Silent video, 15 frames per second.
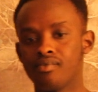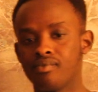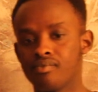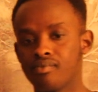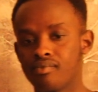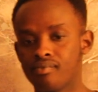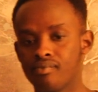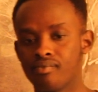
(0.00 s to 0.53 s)

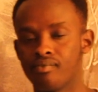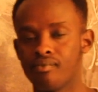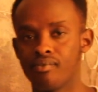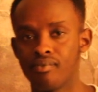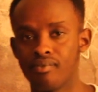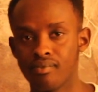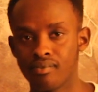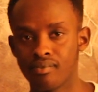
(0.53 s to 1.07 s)

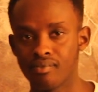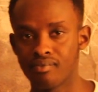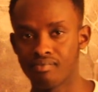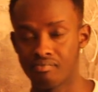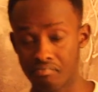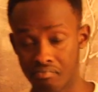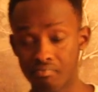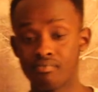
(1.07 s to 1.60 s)

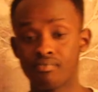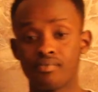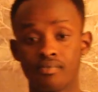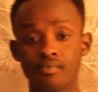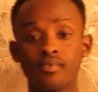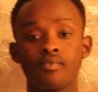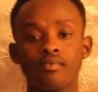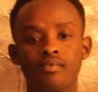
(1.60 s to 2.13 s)

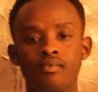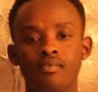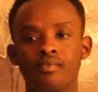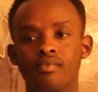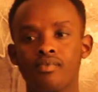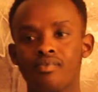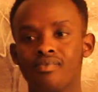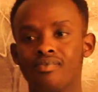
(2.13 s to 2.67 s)

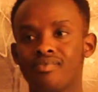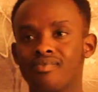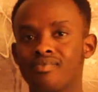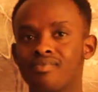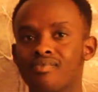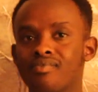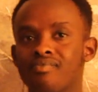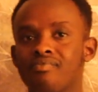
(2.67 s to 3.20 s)

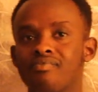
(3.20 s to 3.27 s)
No words are spoken by the person on screen.